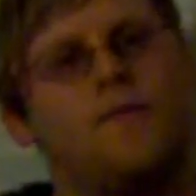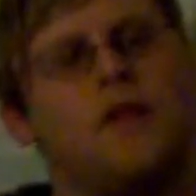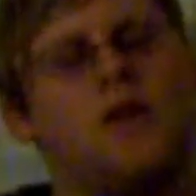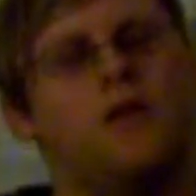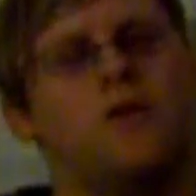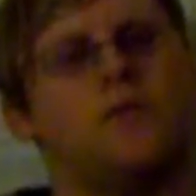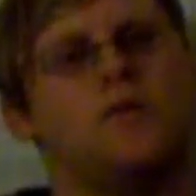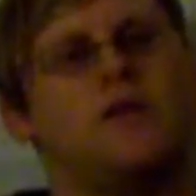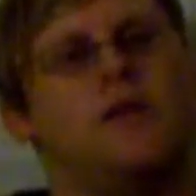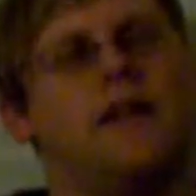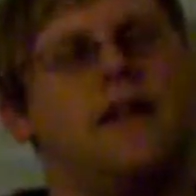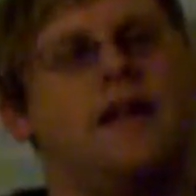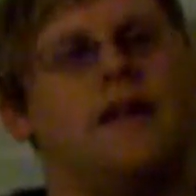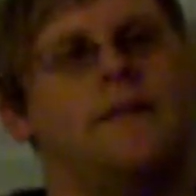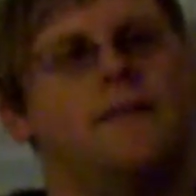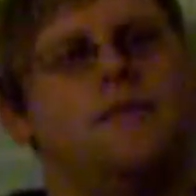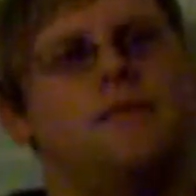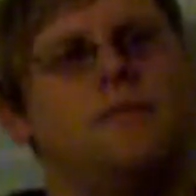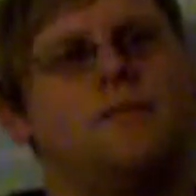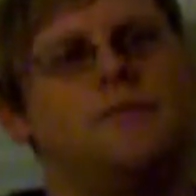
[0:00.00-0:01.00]
you know what I'm trying to
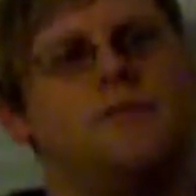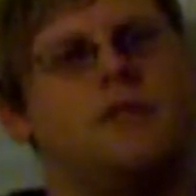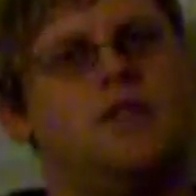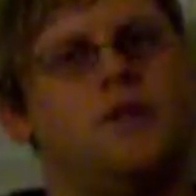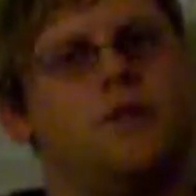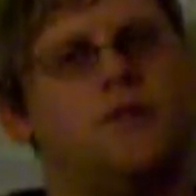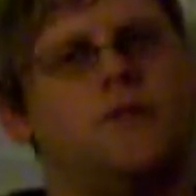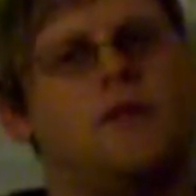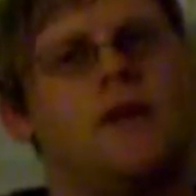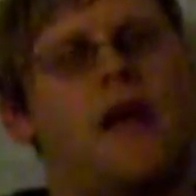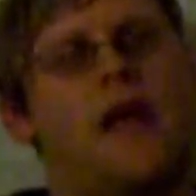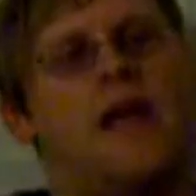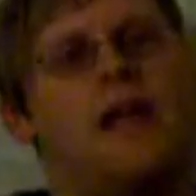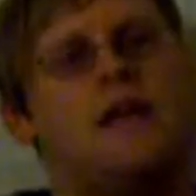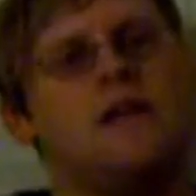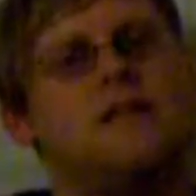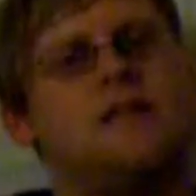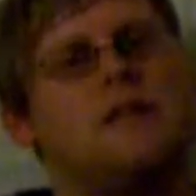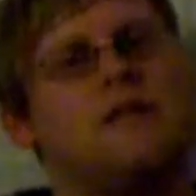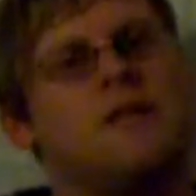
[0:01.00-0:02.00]
get to.
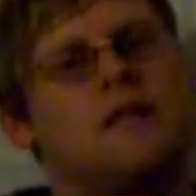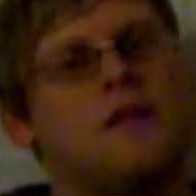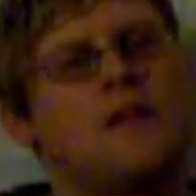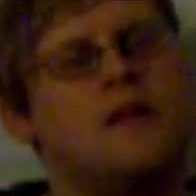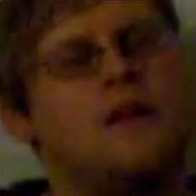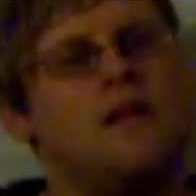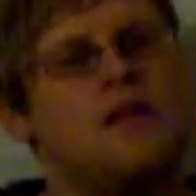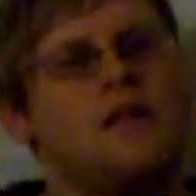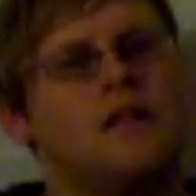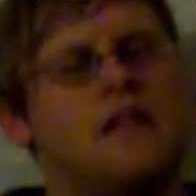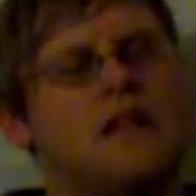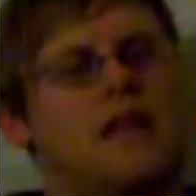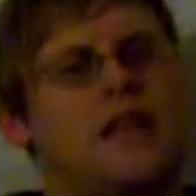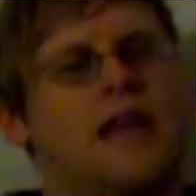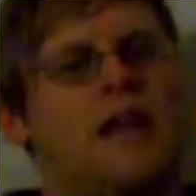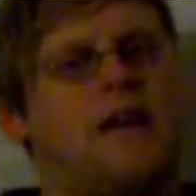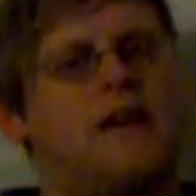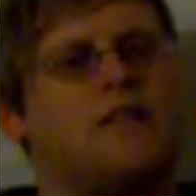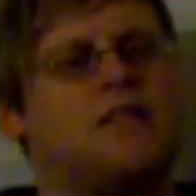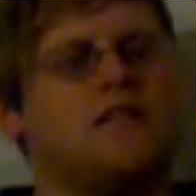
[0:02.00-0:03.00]
And the
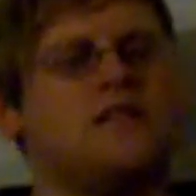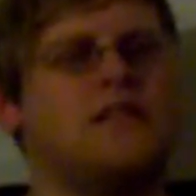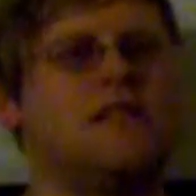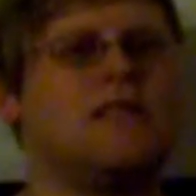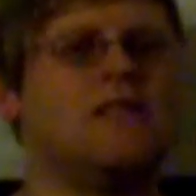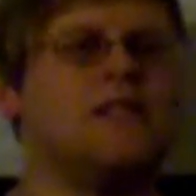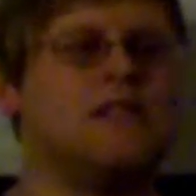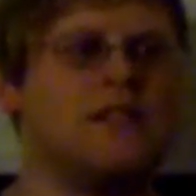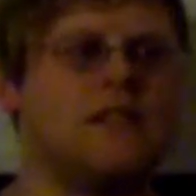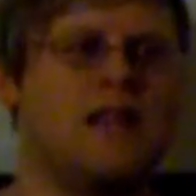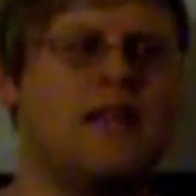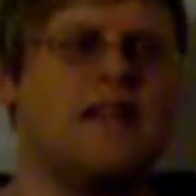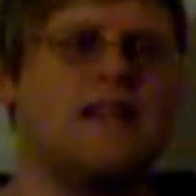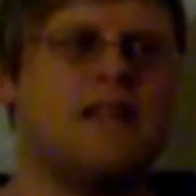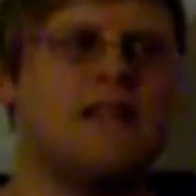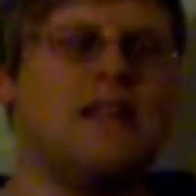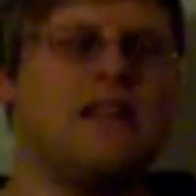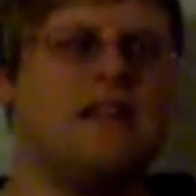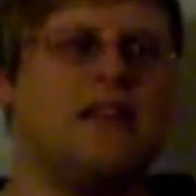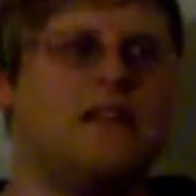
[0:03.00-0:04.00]
characters,
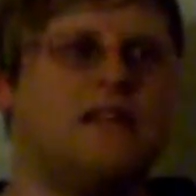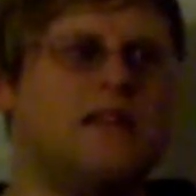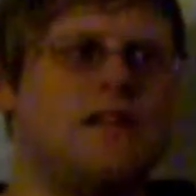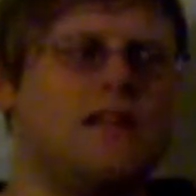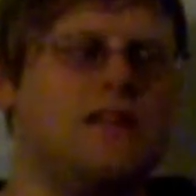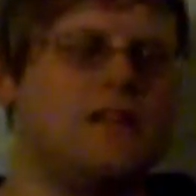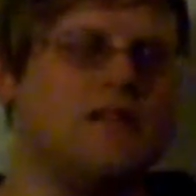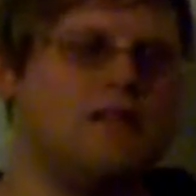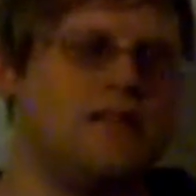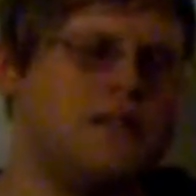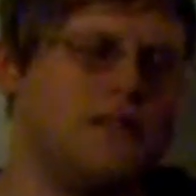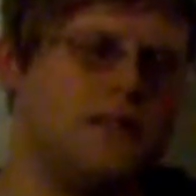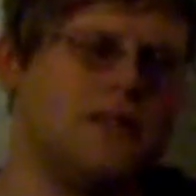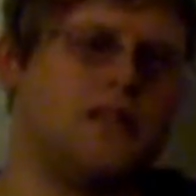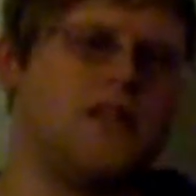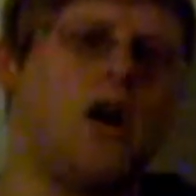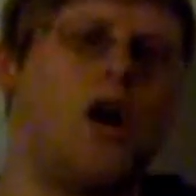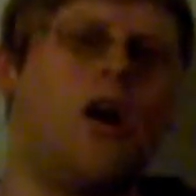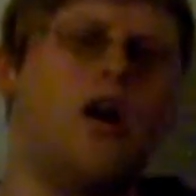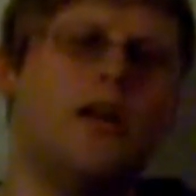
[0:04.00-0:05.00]
the
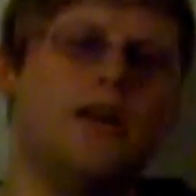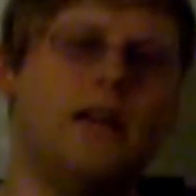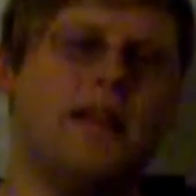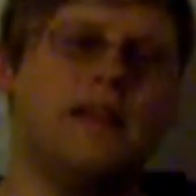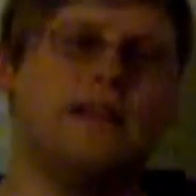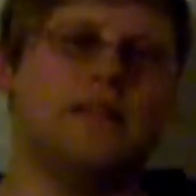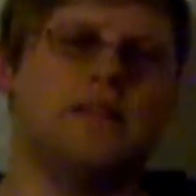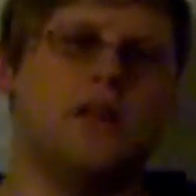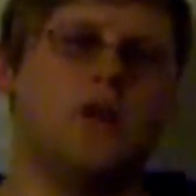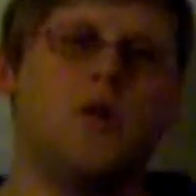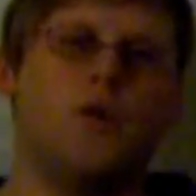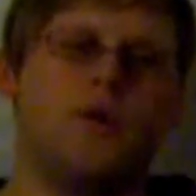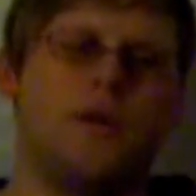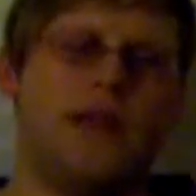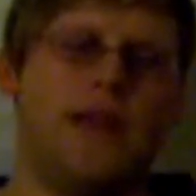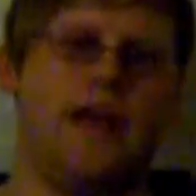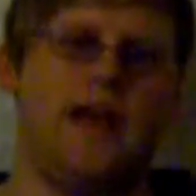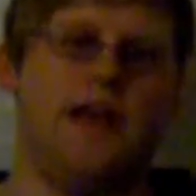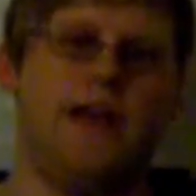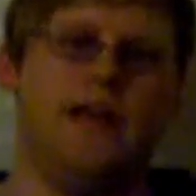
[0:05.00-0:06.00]
talking is
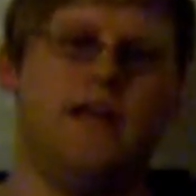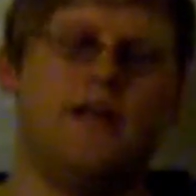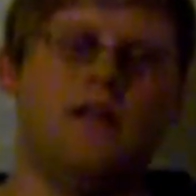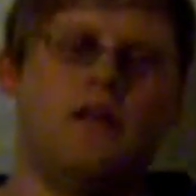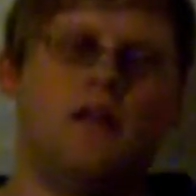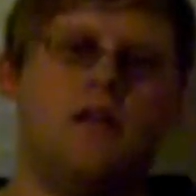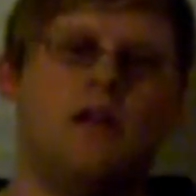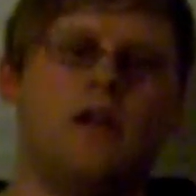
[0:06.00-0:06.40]
okay,